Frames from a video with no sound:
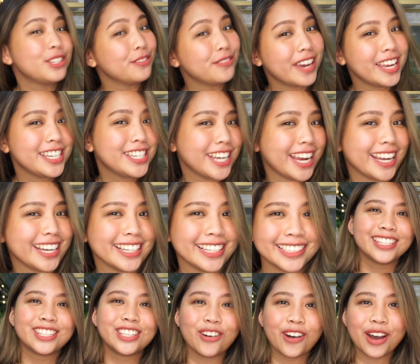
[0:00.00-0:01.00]
to my channel.
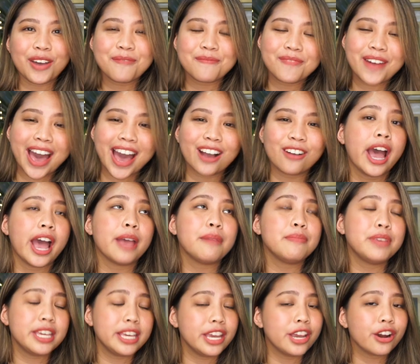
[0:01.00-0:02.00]
So I'm back. I'm
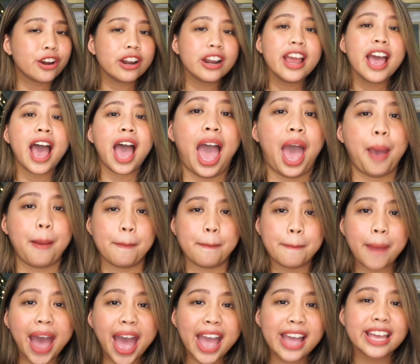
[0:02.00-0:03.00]
here. I'm
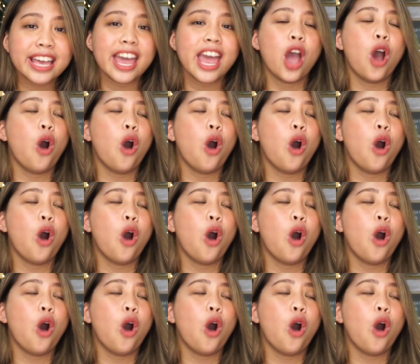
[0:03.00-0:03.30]
back.